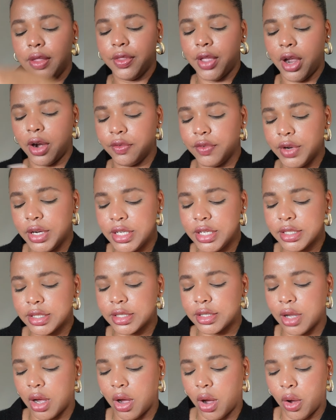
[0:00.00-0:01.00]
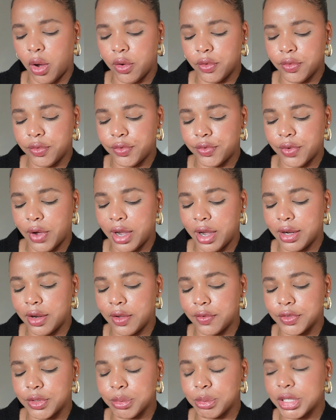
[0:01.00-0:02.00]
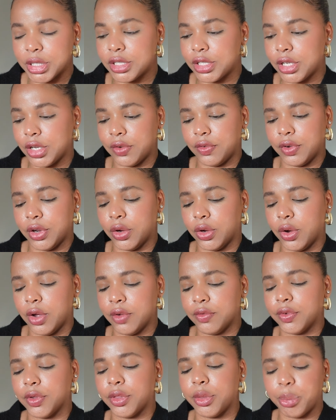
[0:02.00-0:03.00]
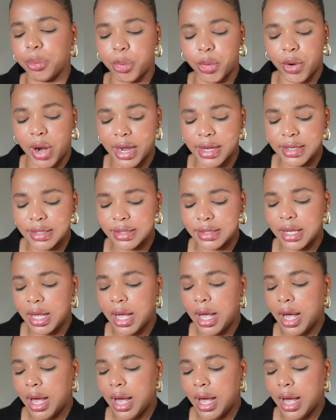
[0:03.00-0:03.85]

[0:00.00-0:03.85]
They are really soft. I love the material, and for the price,